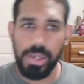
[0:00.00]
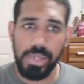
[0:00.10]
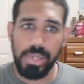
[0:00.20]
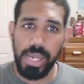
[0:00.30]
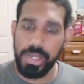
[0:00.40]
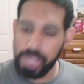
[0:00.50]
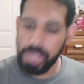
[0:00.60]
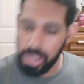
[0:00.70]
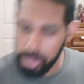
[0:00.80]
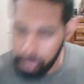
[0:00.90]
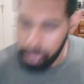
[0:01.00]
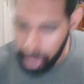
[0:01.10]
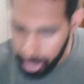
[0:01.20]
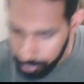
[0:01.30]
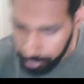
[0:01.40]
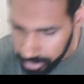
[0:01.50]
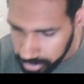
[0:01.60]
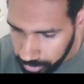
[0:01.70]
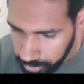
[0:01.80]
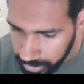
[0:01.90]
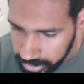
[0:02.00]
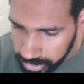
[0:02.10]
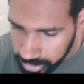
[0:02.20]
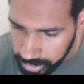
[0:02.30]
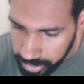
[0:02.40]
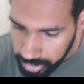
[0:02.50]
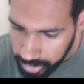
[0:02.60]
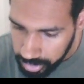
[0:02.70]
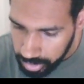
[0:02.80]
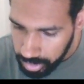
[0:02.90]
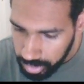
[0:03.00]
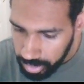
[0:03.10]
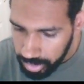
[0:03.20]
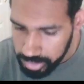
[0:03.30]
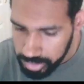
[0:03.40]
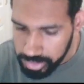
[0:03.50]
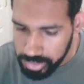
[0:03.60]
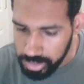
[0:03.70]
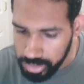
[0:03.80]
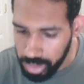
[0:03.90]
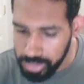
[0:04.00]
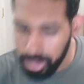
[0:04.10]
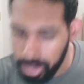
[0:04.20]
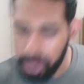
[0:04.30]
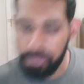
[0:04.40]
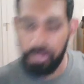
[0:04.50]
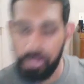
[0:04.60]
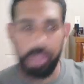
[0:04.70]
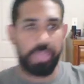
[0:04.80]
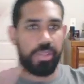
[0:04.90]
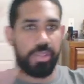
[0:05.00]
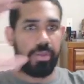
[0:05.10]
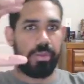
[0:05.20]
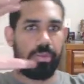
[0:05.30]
kind of tell you what happened. So basically, it starts off with you